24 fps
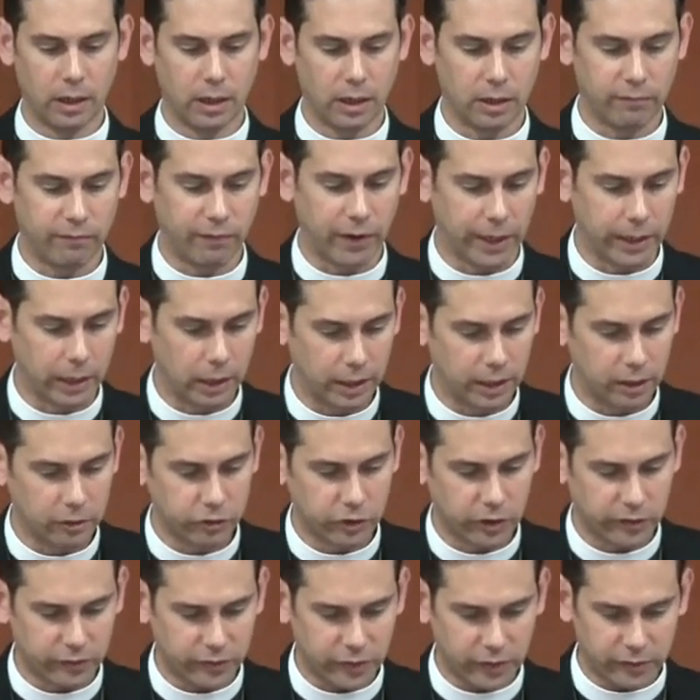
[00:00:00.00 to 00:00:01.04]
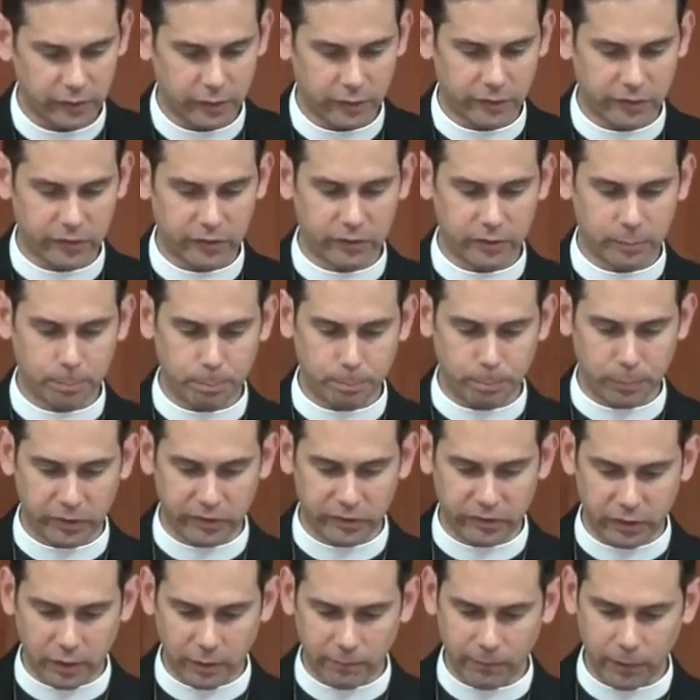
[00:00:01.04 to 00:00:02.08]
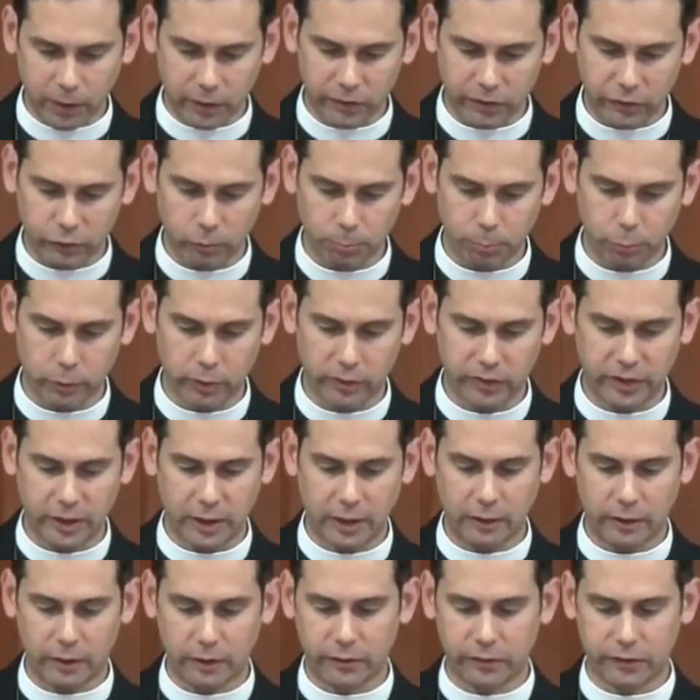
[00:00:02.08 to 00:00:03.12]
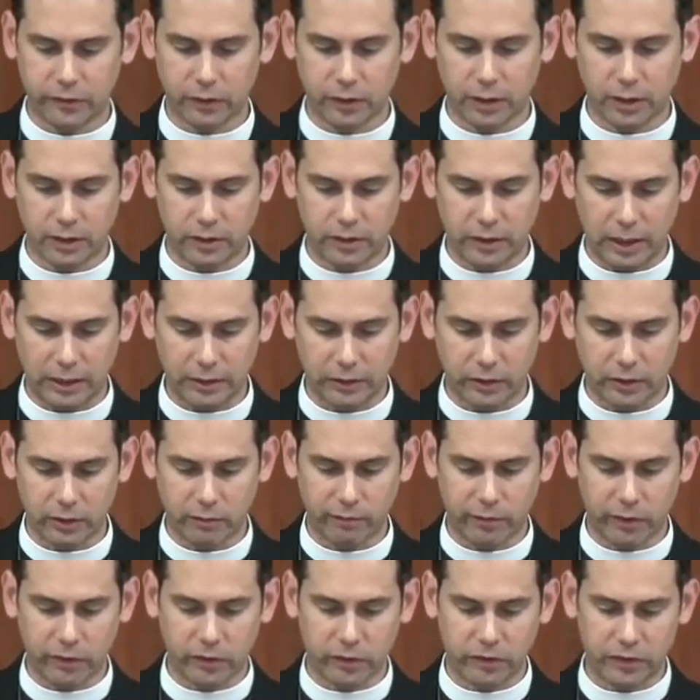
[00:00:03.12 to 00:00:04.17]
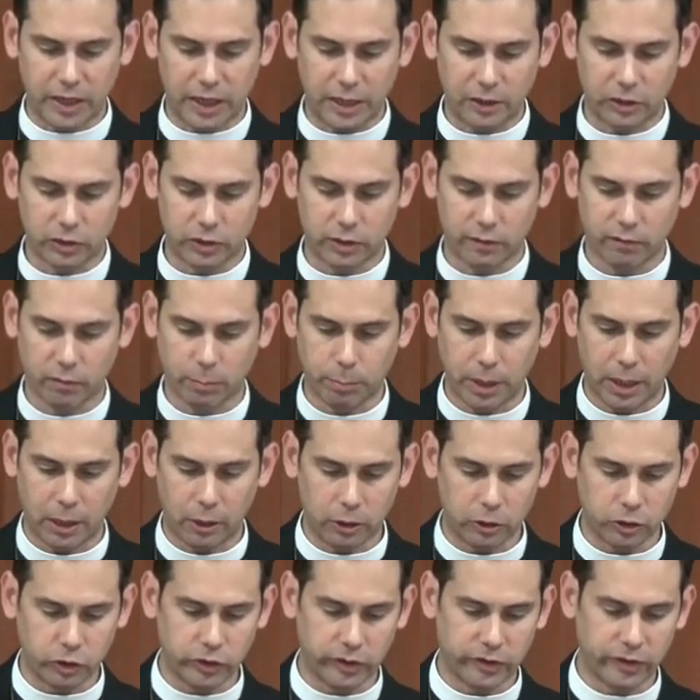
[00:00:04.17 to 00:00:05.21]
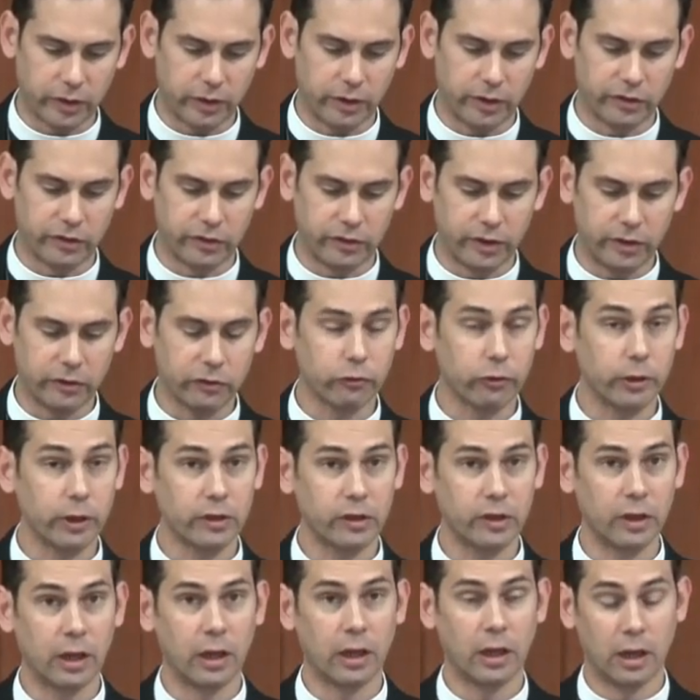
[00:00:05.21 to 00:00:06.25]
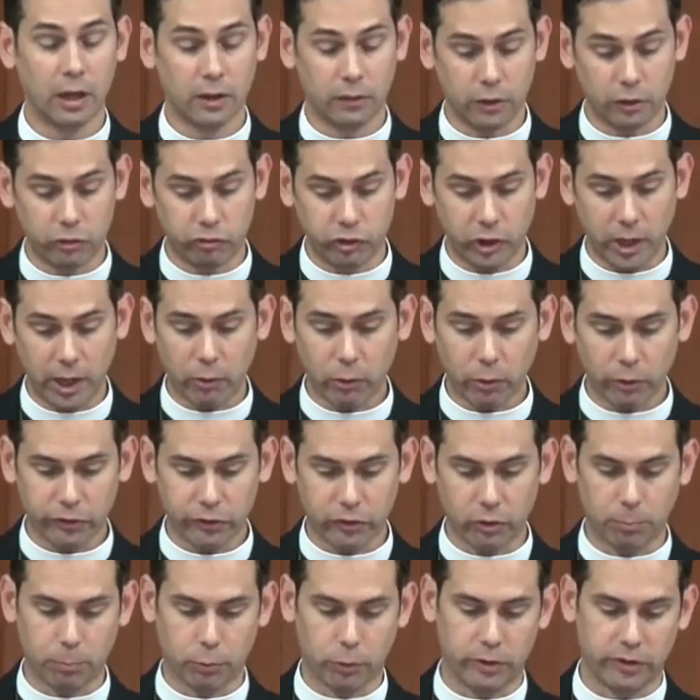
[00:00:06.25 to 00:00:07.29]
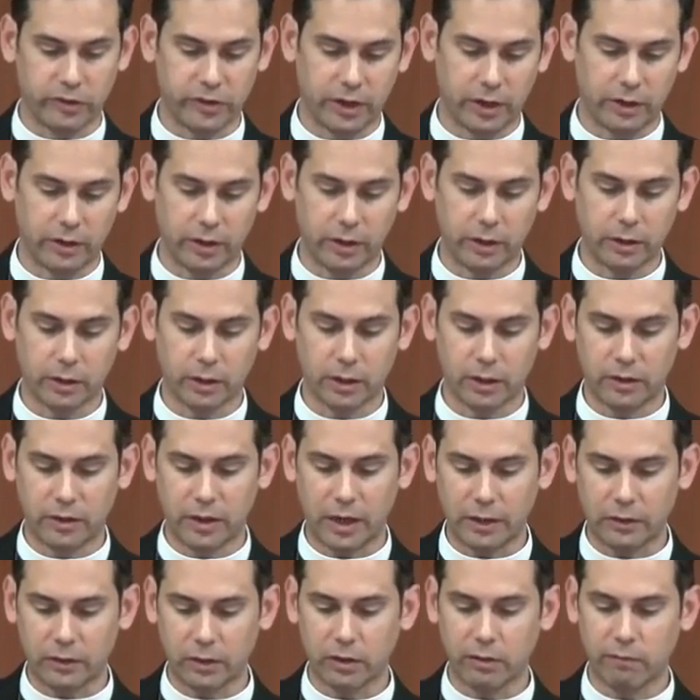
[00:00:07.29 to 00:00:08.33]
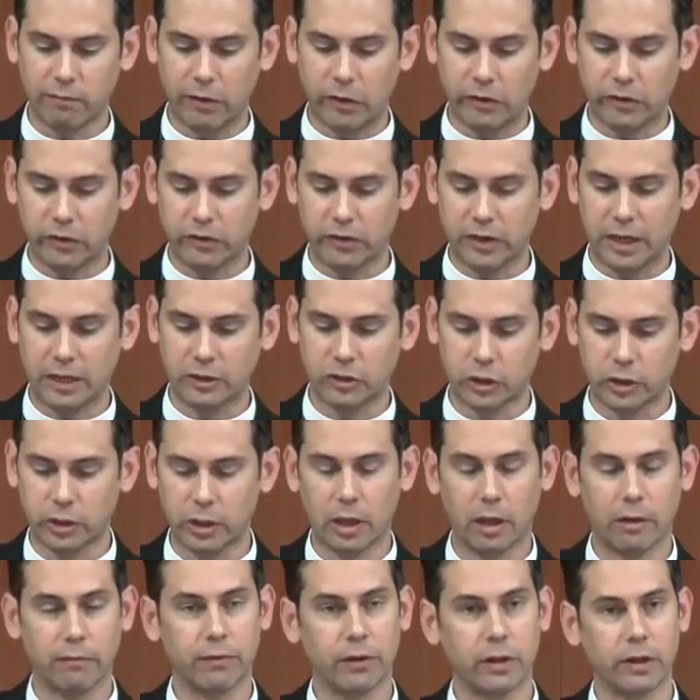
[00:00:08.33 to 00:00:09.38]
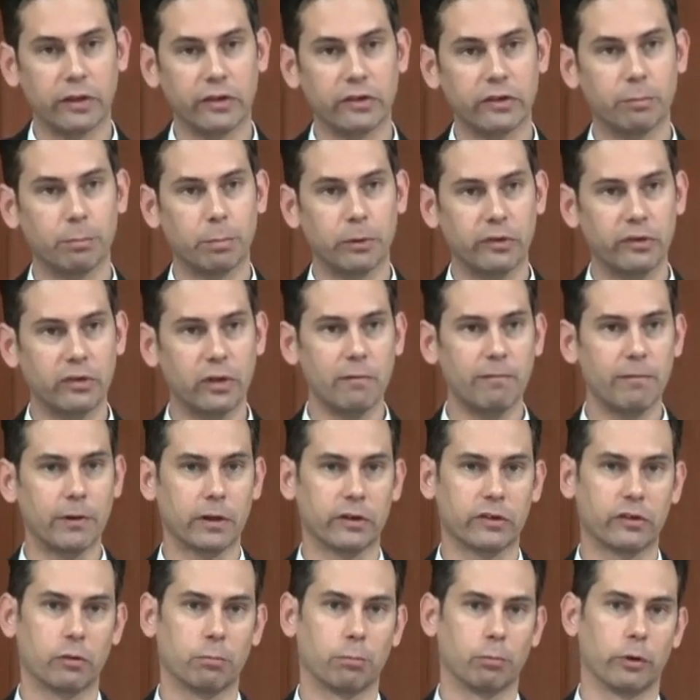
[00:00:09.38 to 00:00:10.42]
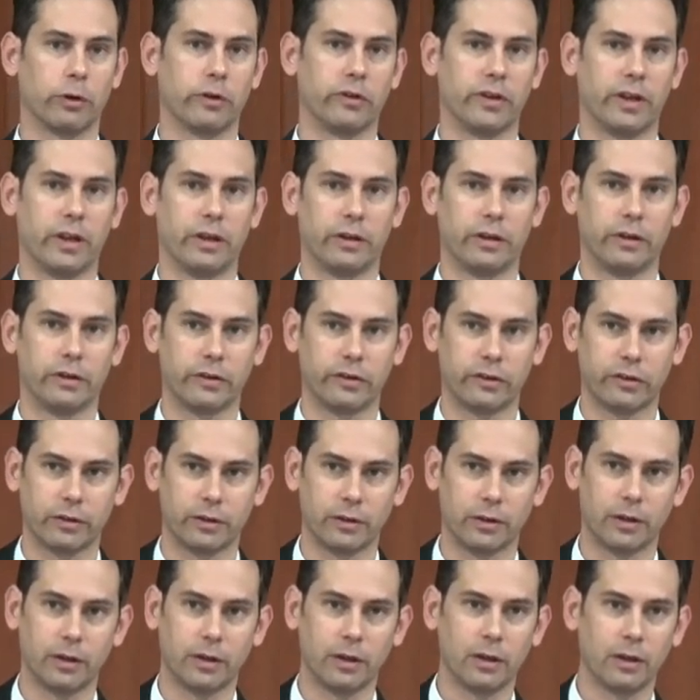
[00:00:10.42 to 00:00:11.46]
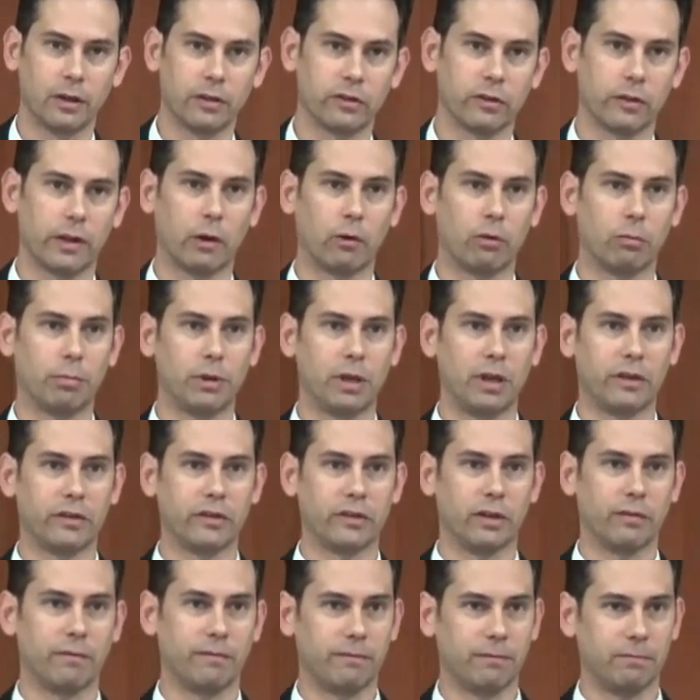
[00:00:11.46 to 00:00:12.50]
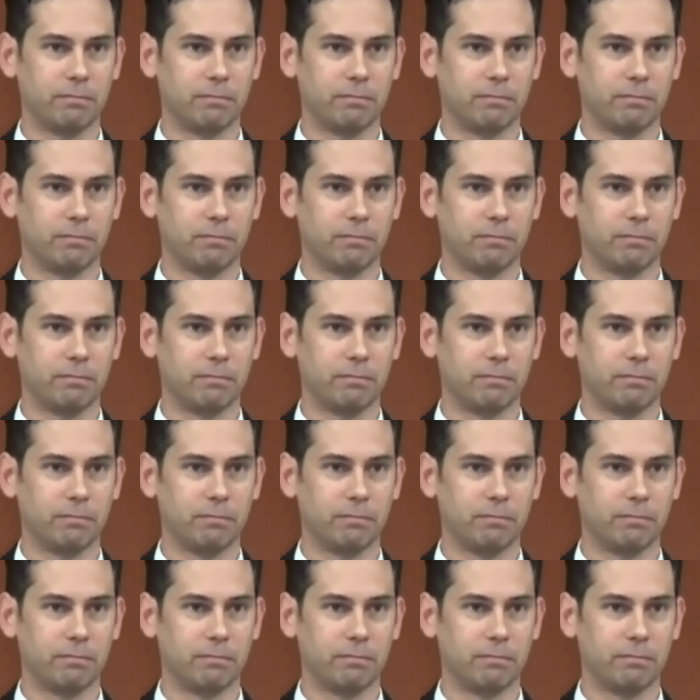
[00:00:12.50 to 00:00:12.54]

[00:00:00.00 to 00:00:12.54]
And finally, just as the specific superintendents conducted a visitation of the parishes in his district, the general superintendent conducted a visitation of his specific superintendents. So that would be as if,